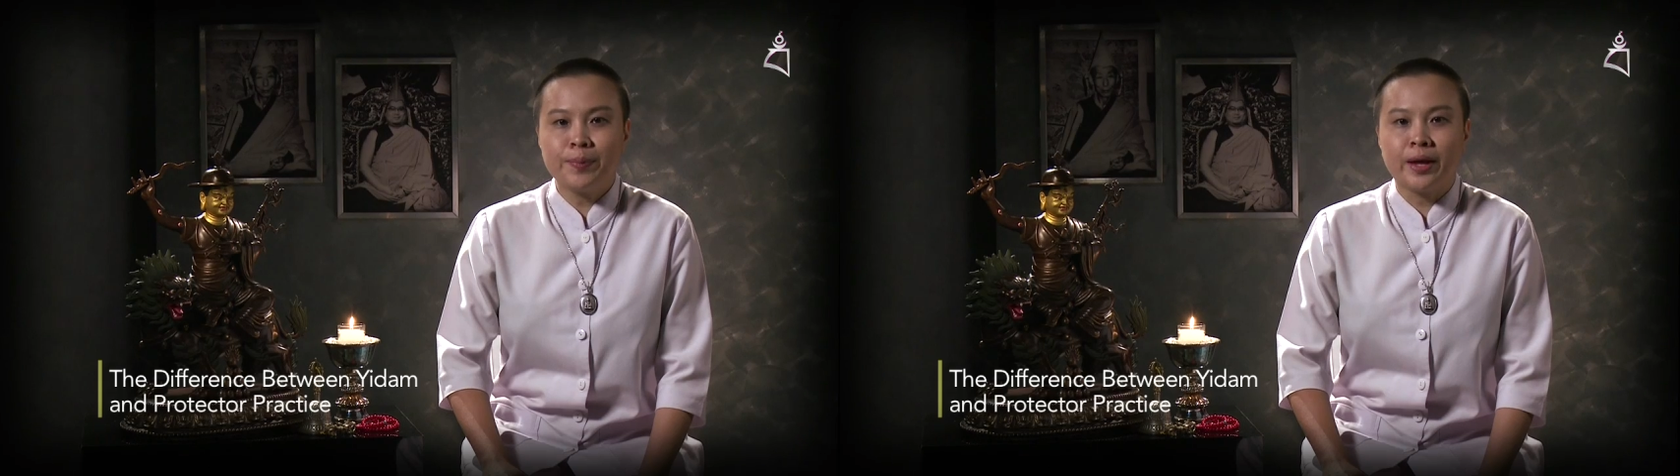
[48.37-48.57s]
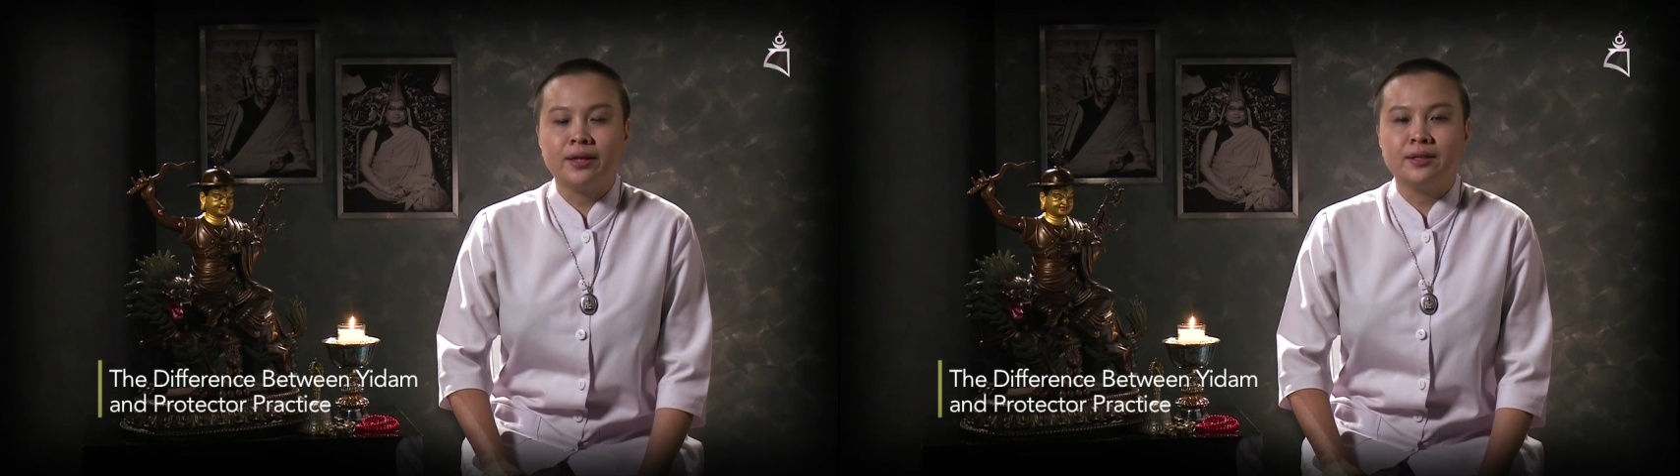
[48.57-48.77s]

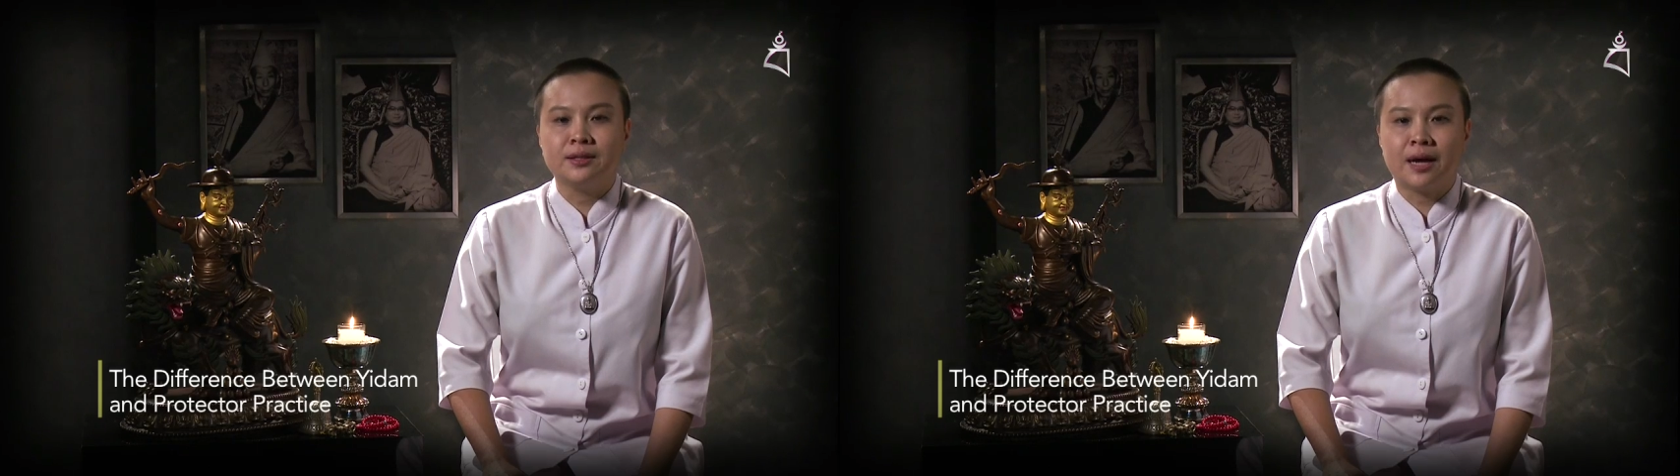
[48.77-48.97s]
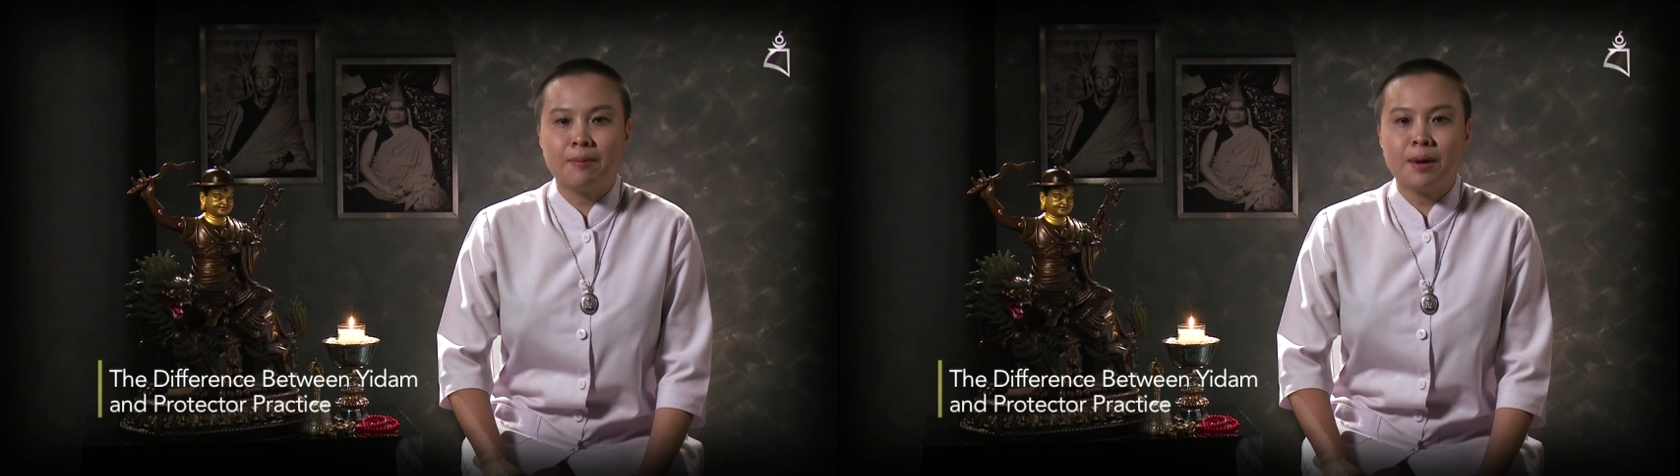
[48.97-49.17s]
and a
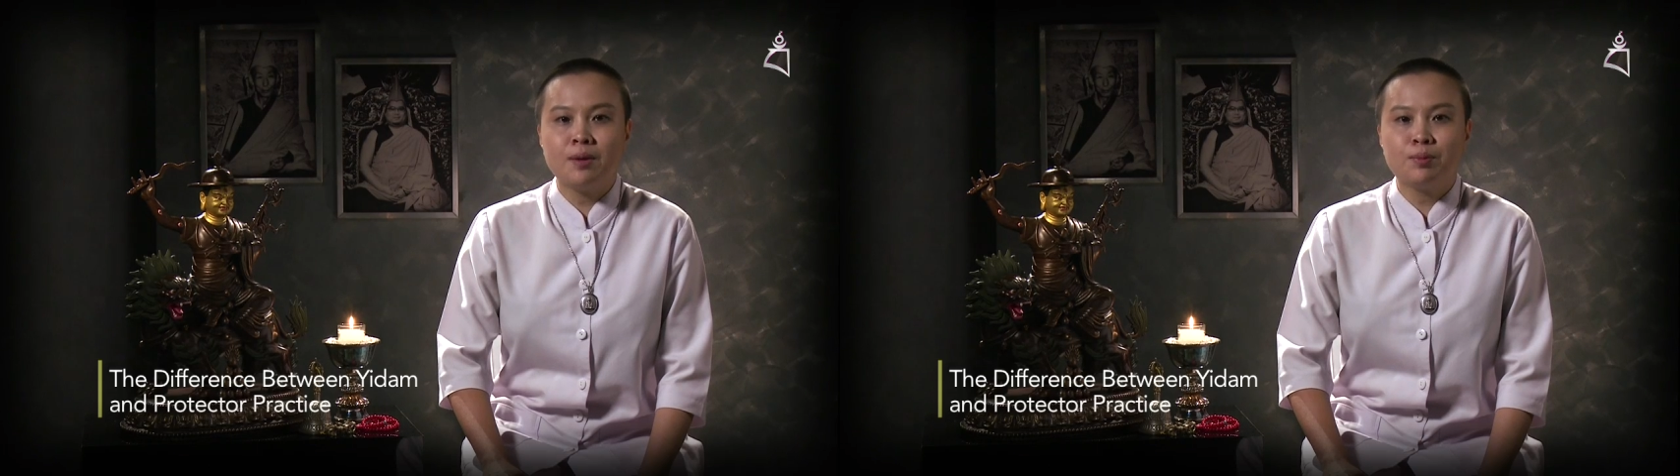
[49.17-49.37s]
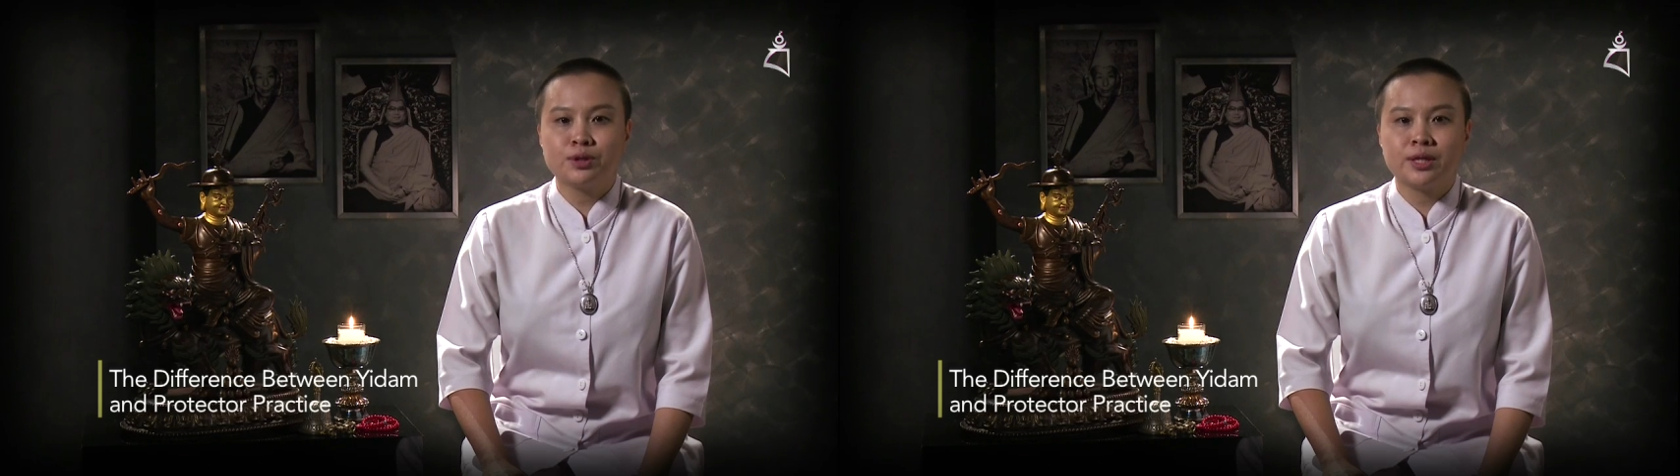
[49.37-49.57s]

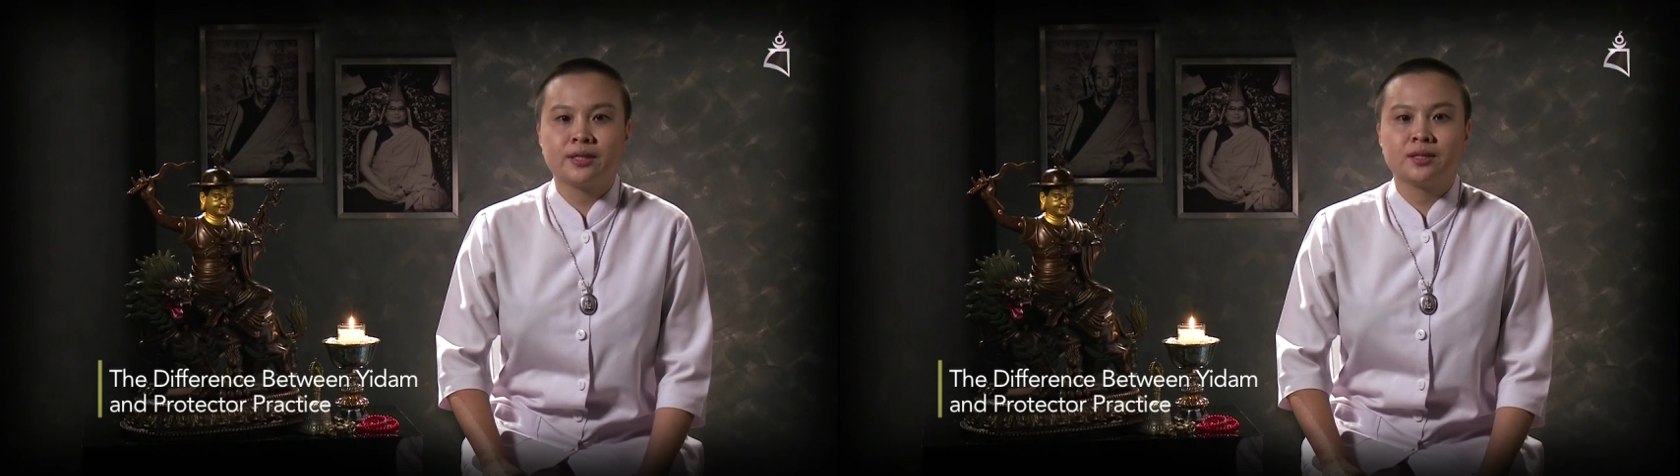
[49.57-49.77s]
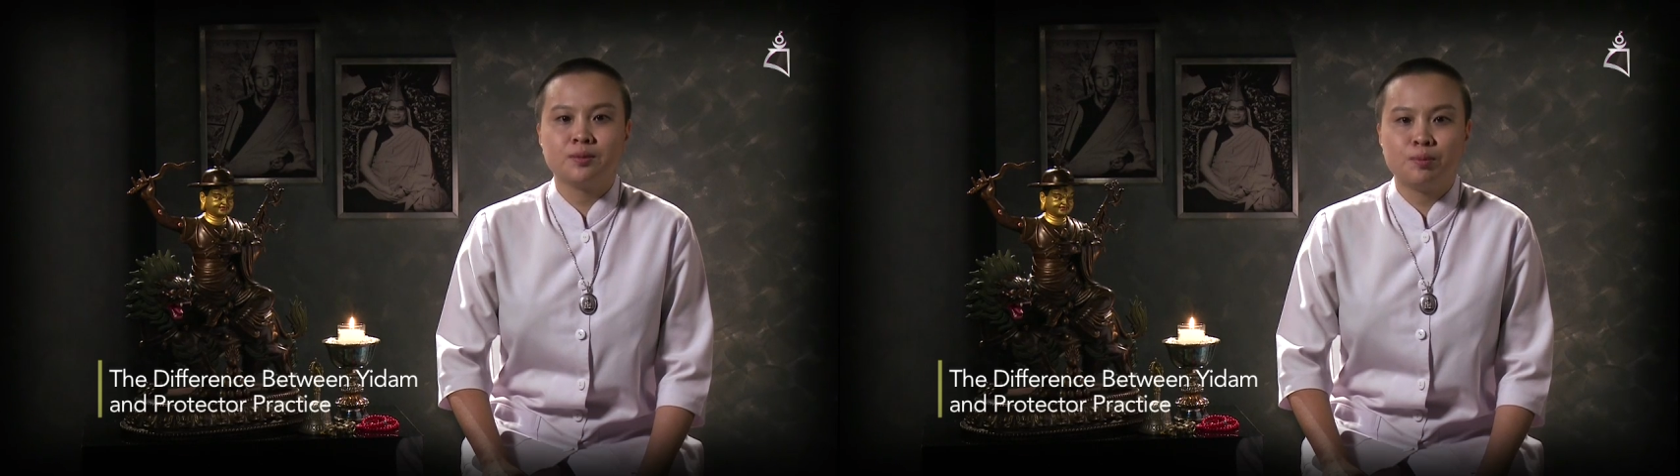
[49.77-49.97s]
Dharma
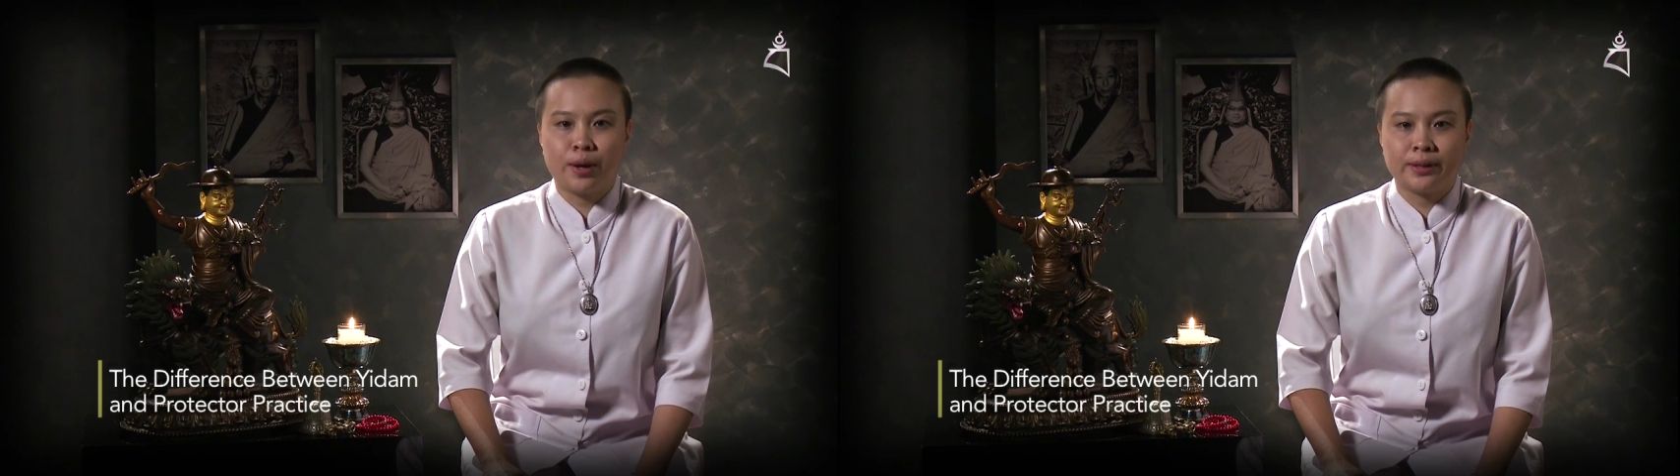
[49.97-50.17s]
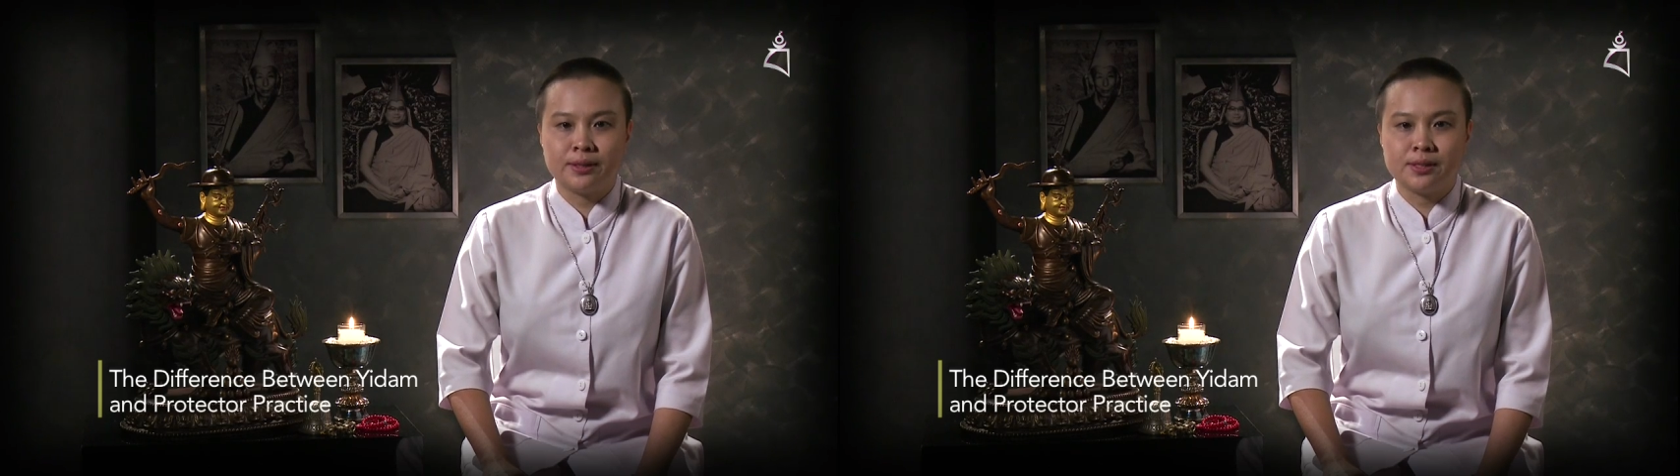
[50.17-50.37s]
Protector
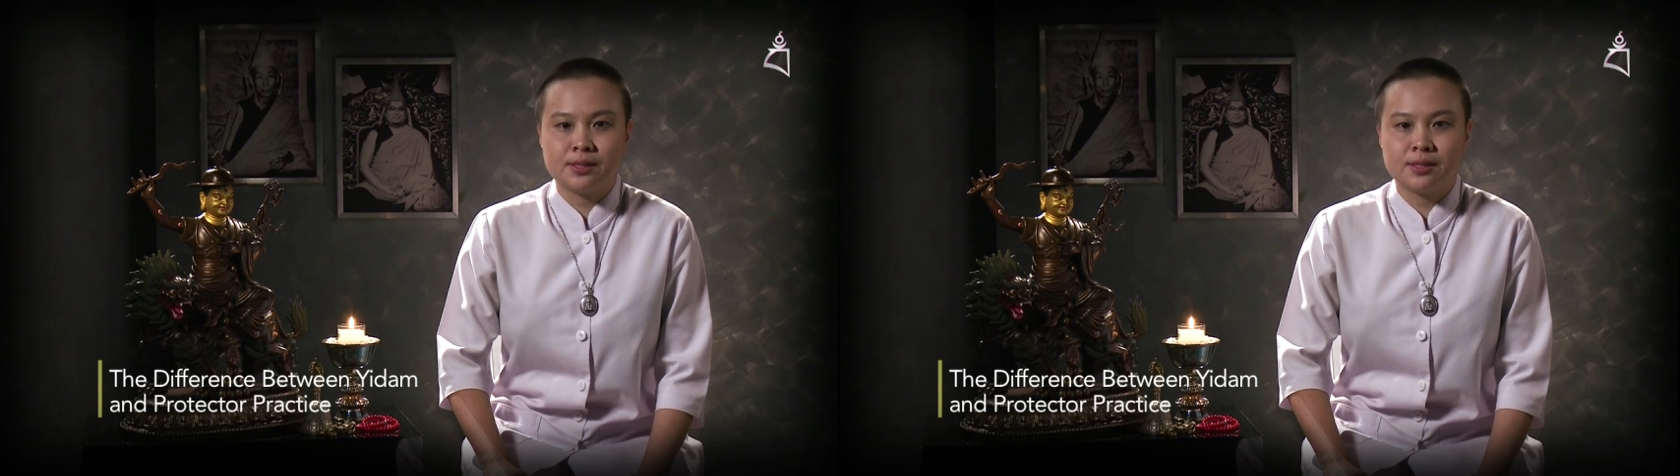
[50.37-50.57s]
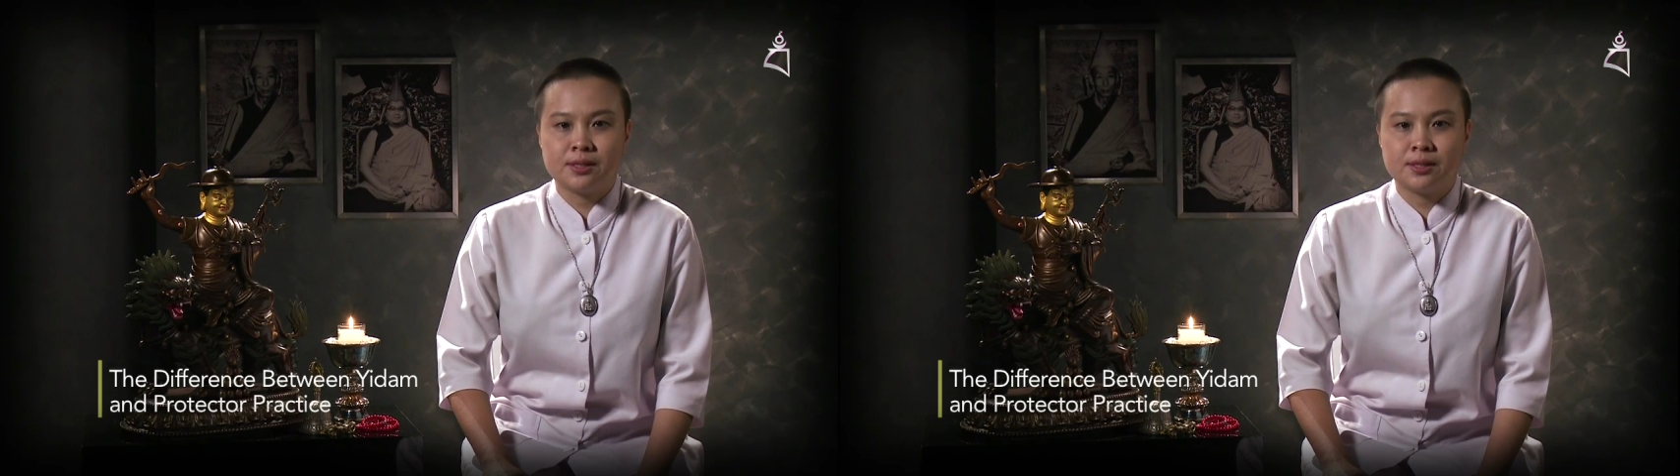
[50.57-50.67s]
practice.